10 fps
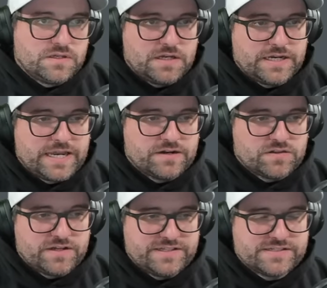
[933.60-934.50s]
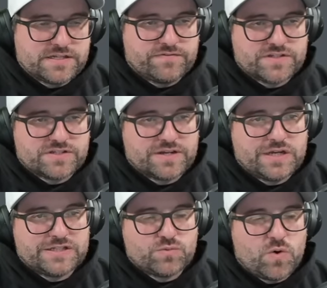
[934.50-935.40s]
Again, a lot of this stuff is like,
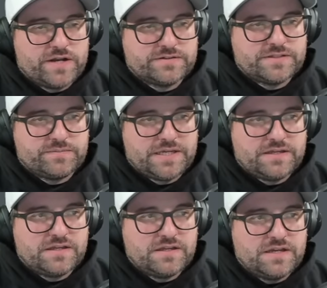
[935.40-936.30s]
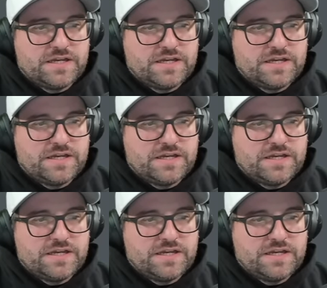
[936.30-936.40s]
it's wild to me